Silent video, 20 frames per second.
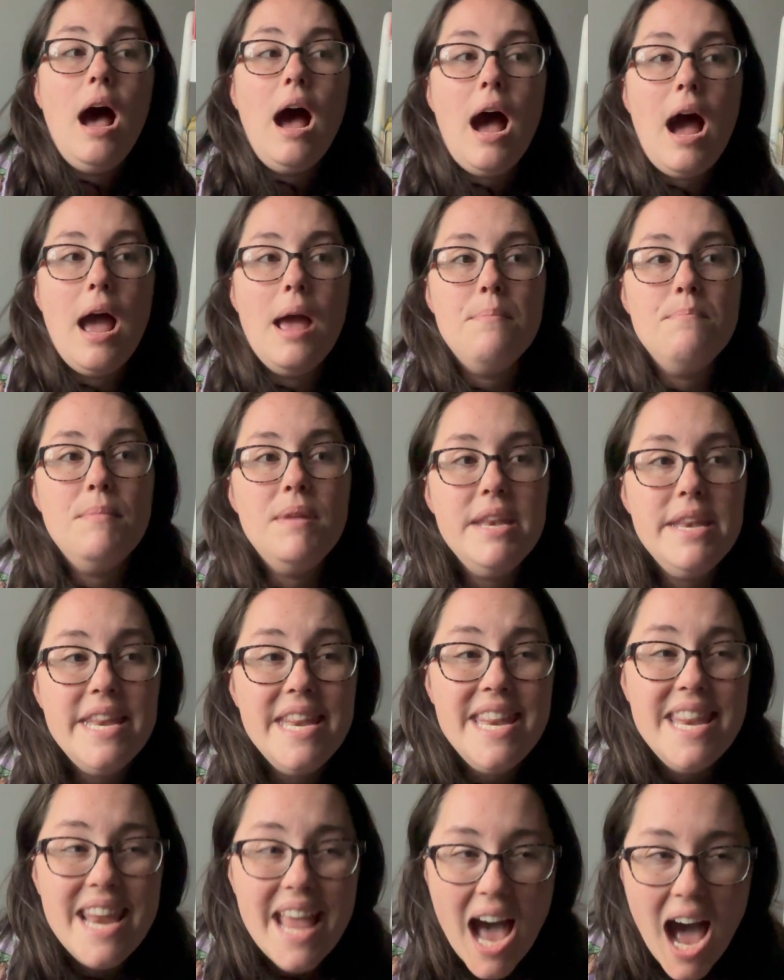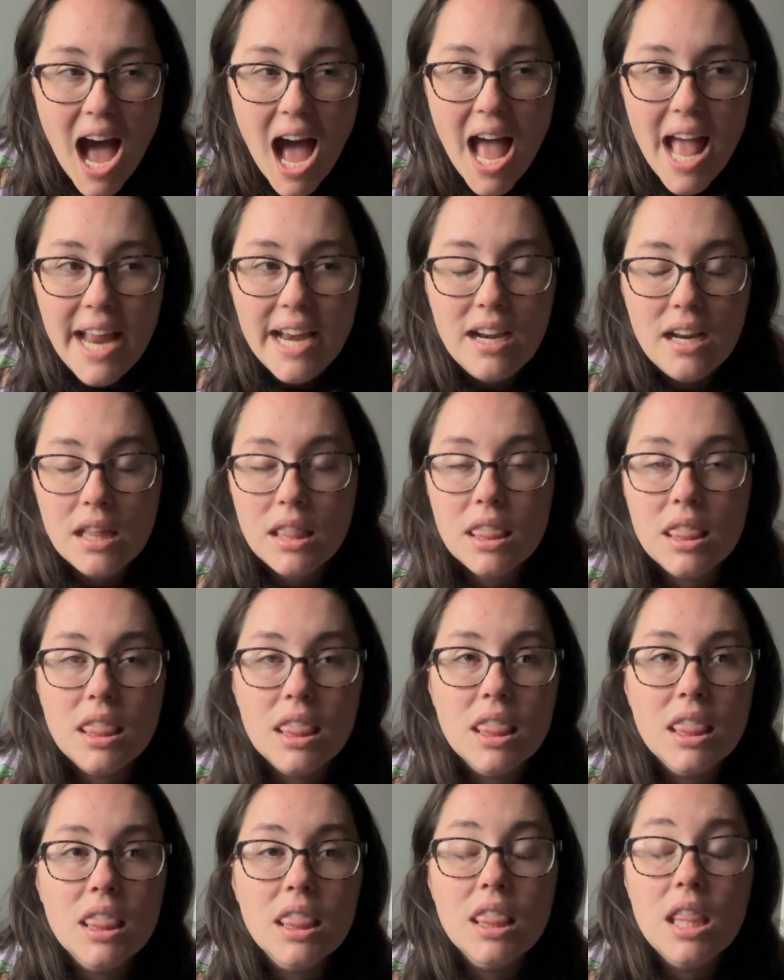I'm not
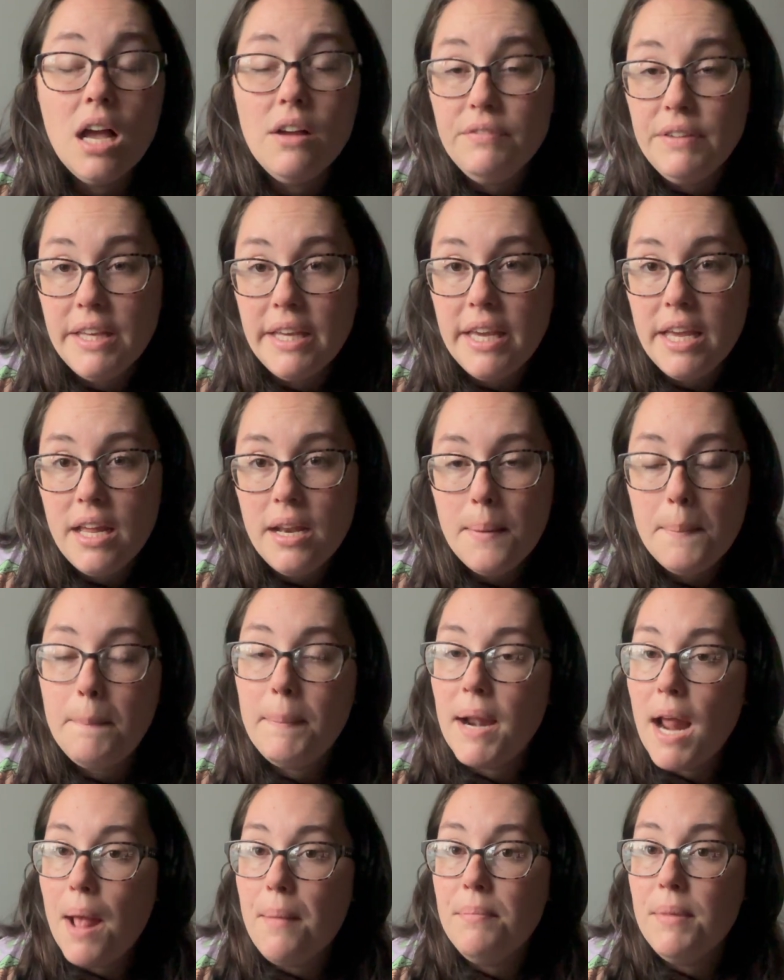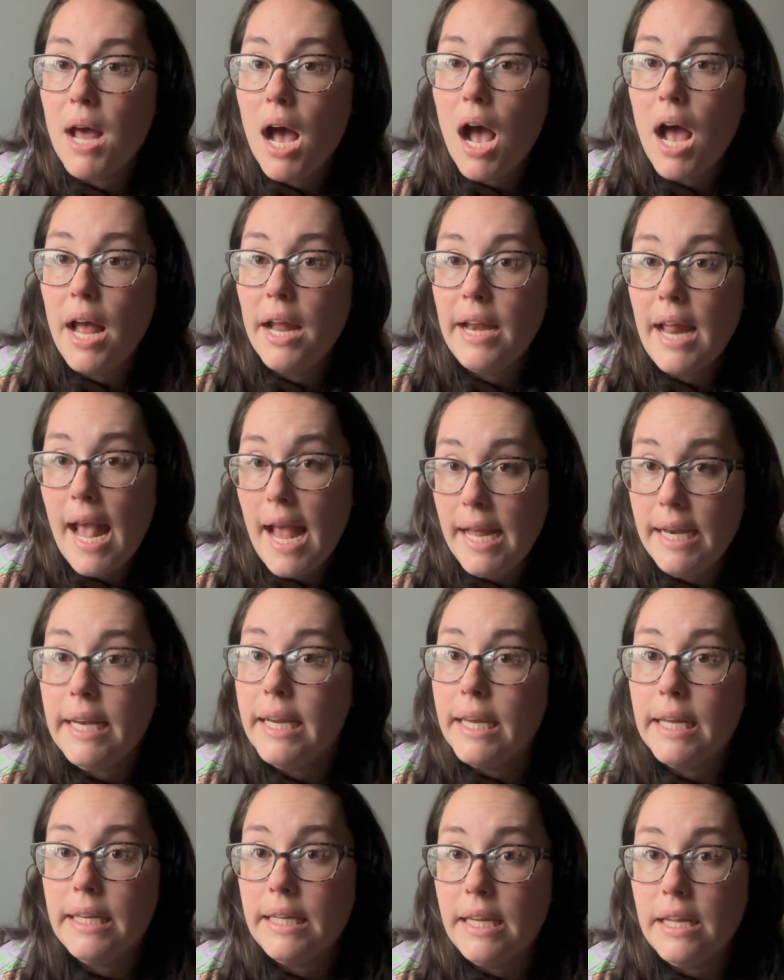loving it, but I'm not
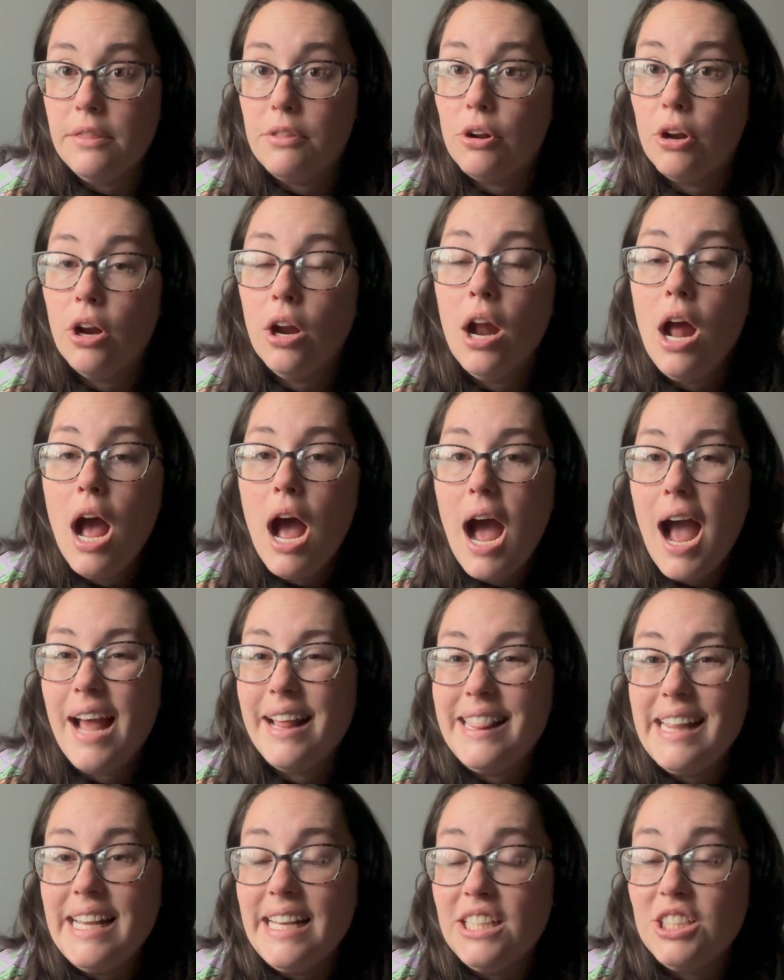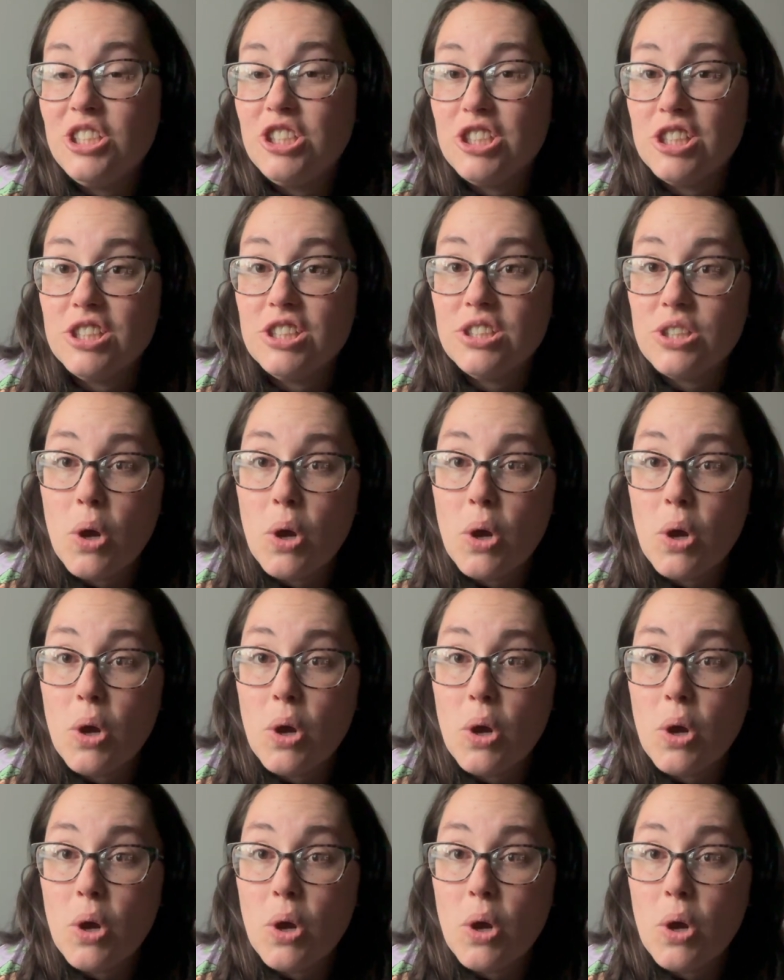hating it either. I think it's just